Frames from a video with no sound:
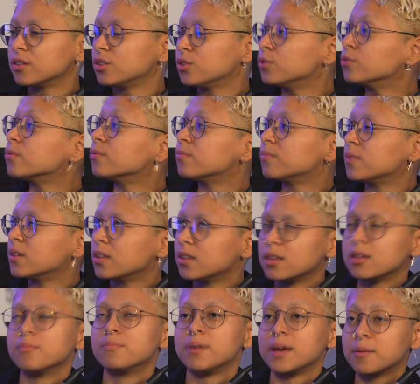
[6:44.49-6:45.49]
you
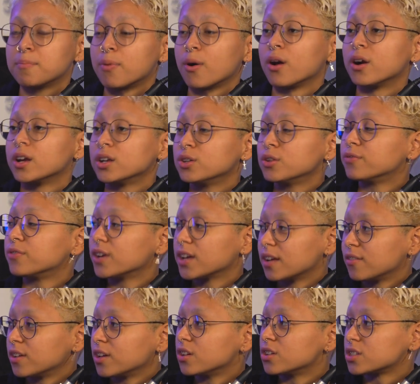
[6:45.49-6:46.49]

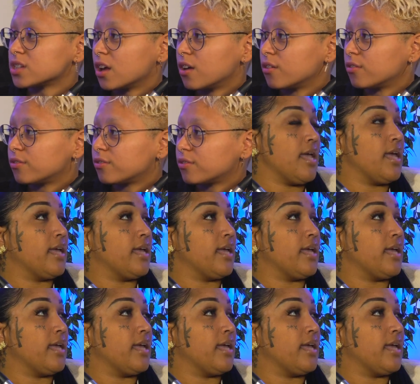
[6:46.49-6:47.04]
forgiving yourself.